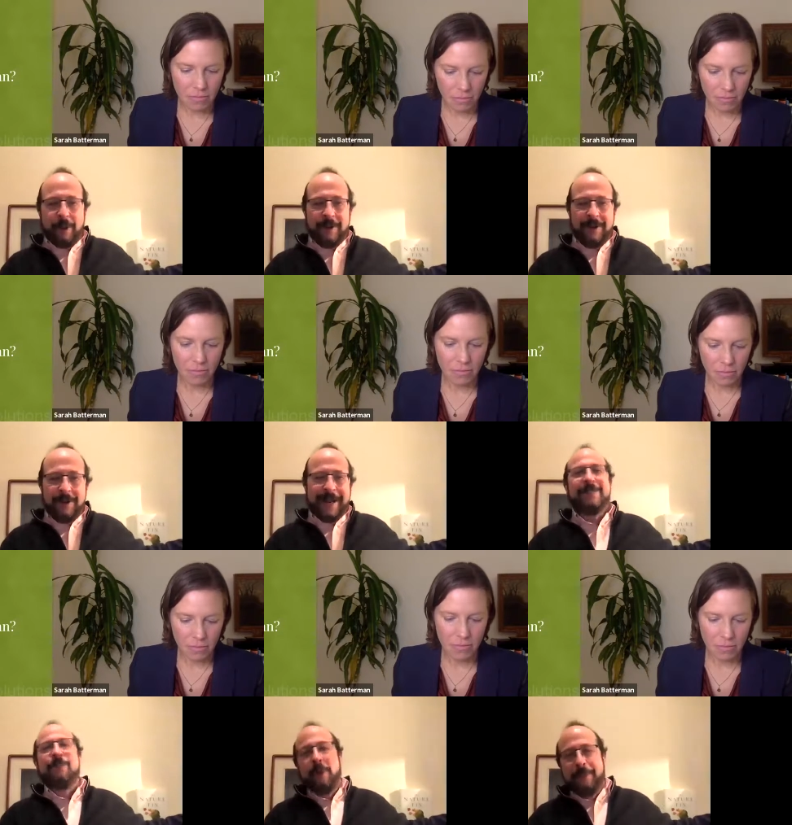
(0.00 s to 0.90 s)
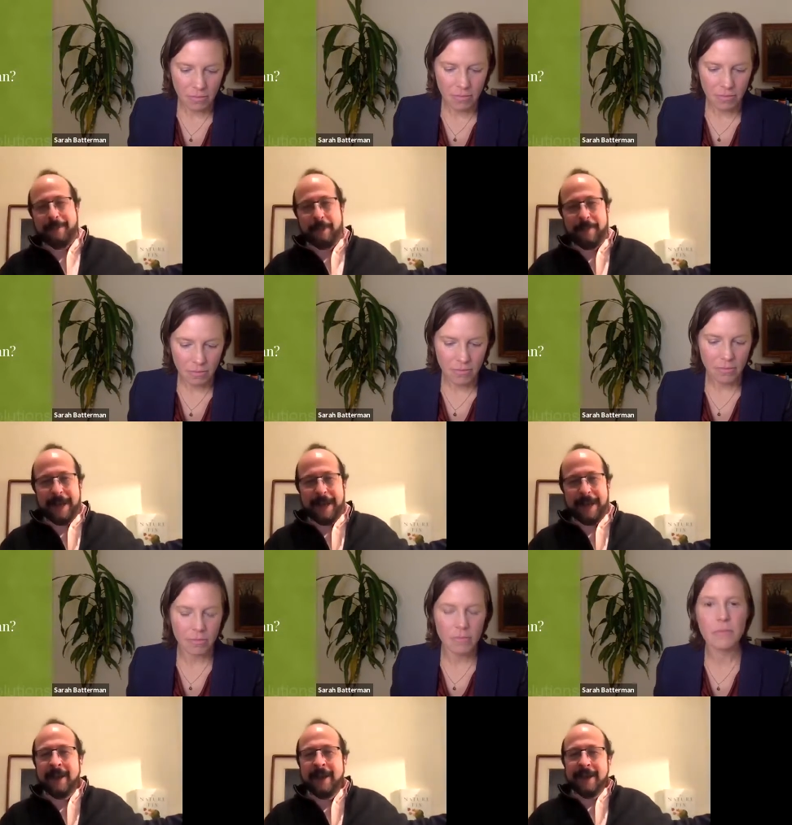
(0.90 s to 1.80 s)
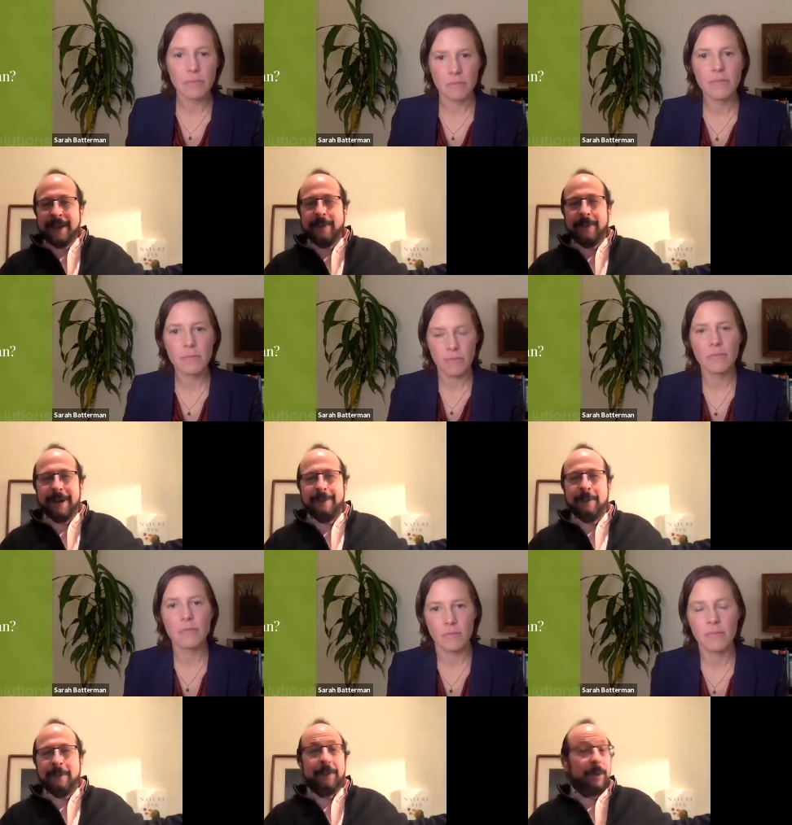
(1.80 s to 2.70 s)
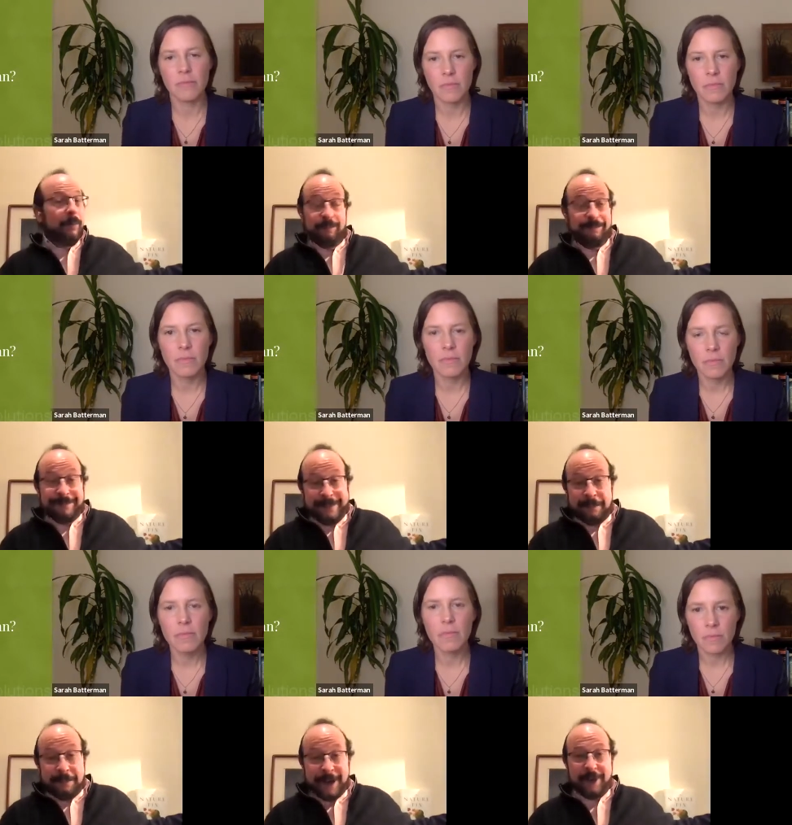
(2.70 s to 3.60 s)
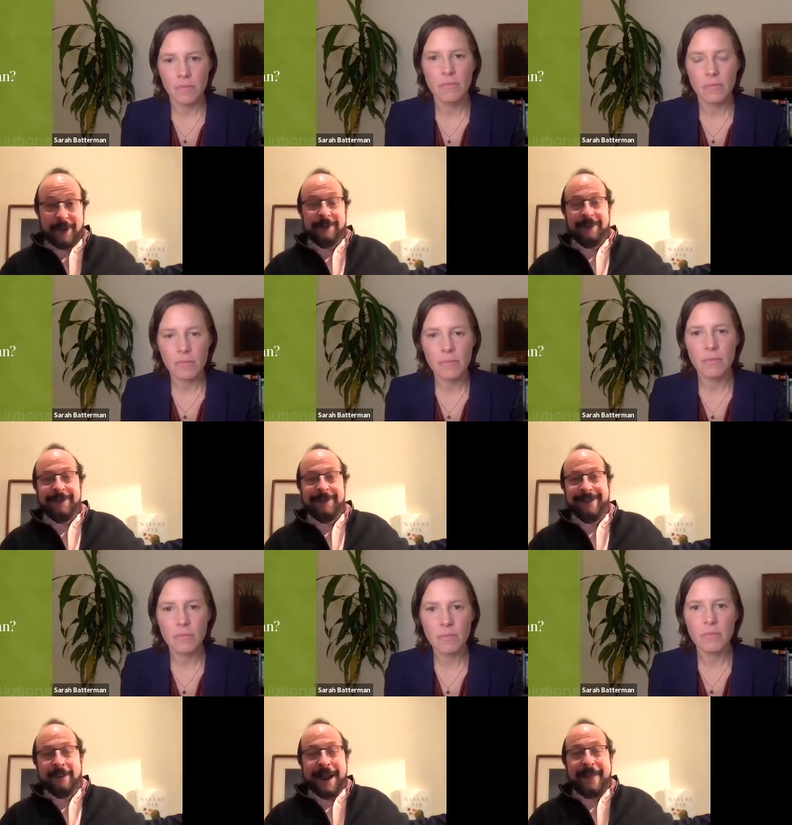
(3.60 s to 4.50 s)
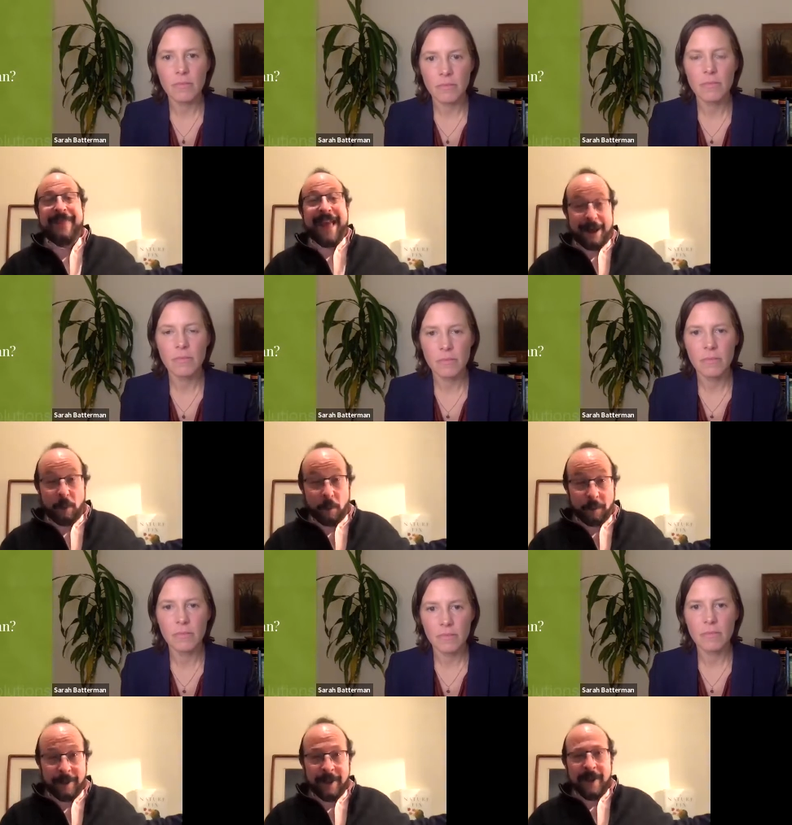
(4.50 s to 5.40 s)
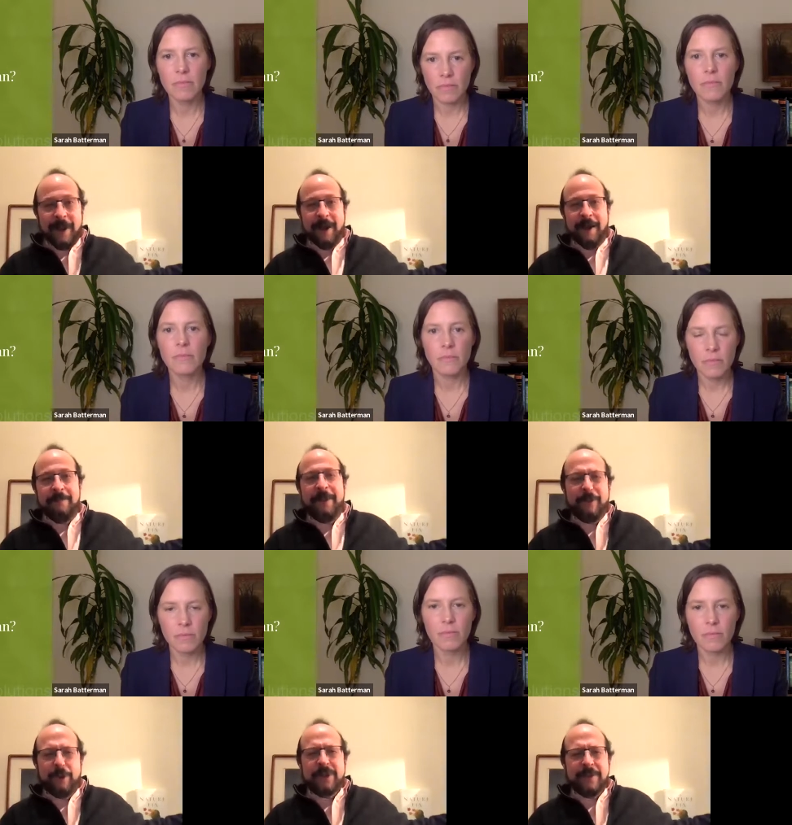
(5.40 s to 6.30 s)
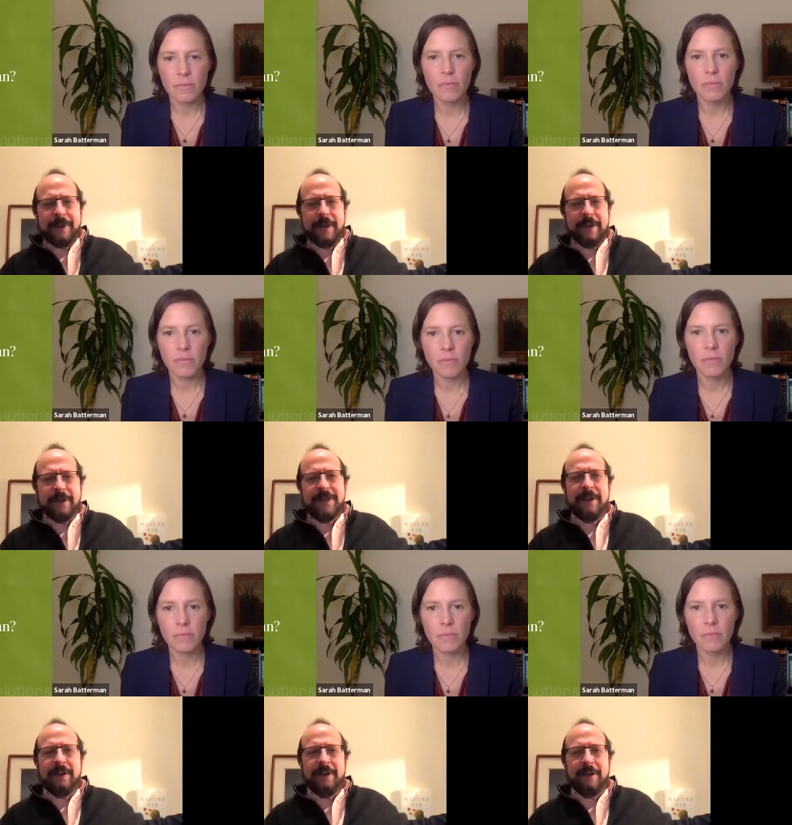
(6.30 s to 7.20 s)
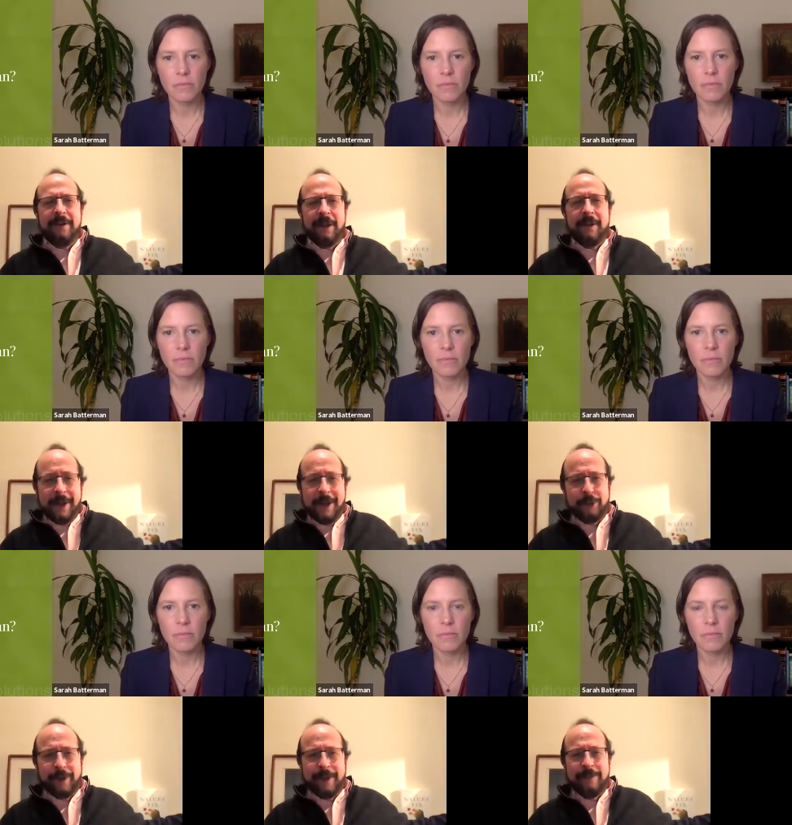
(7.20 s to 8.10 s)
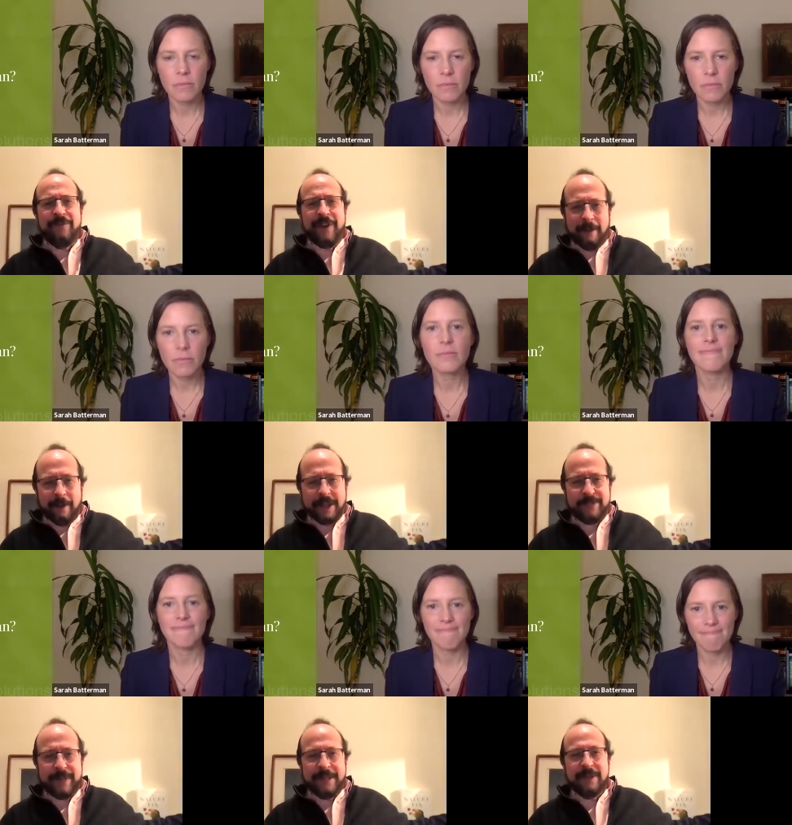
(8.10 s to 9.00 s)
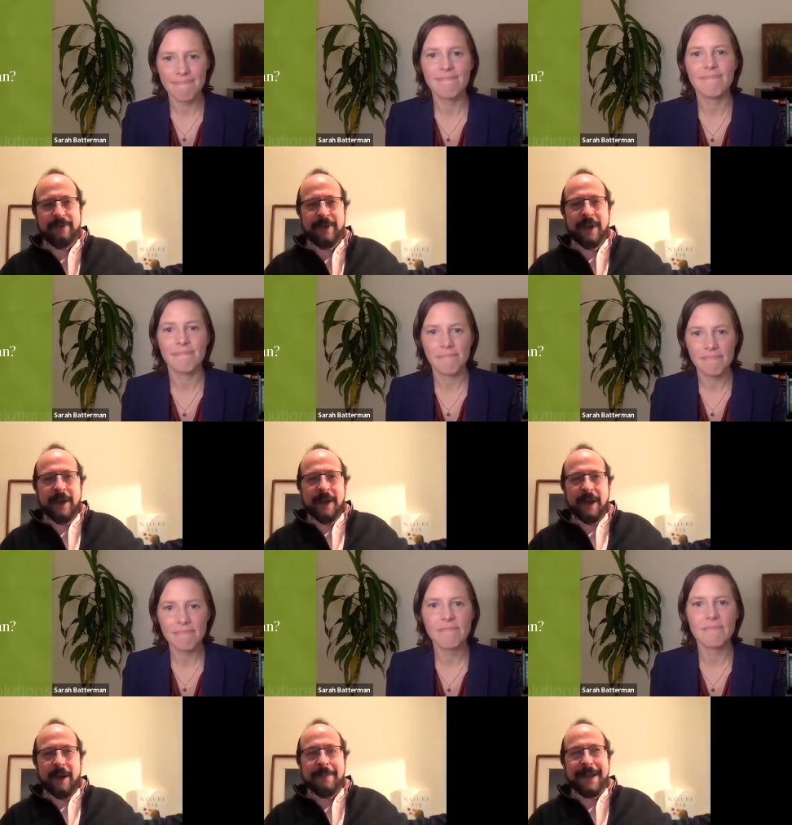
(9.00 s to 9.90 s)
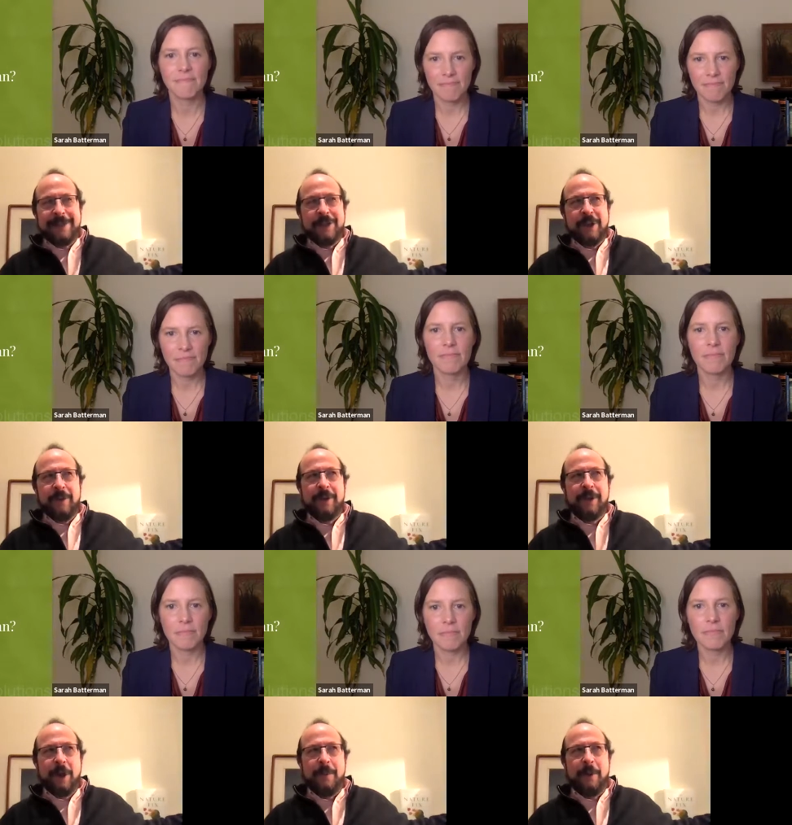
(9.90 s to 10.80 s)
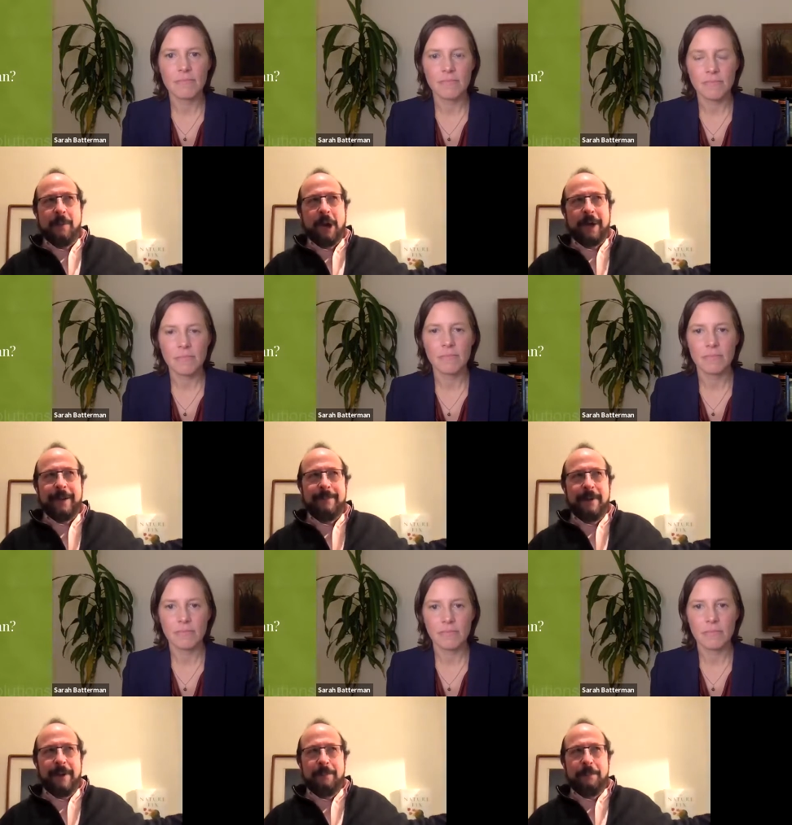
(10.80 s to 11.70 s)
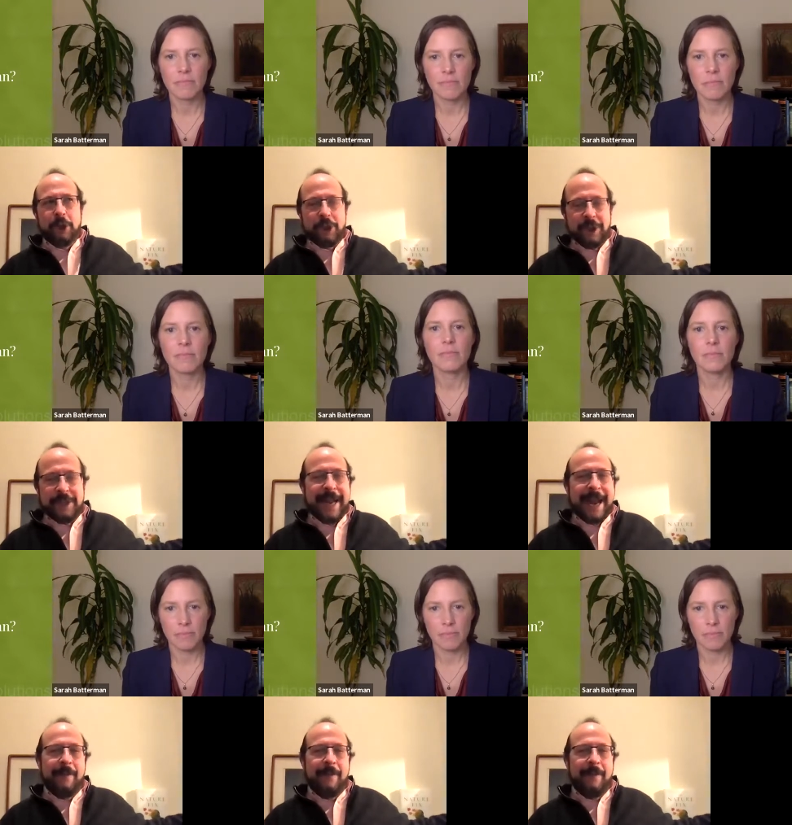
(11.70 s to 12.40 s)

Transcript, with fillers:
Speaker 1: gets, the cheaper it gets, more people buy it. You know, I remember in my childhood, you know, I'm not that old, uh, beef used to be considered a, a luxury and it was very expensive. Um, and so the global market pushes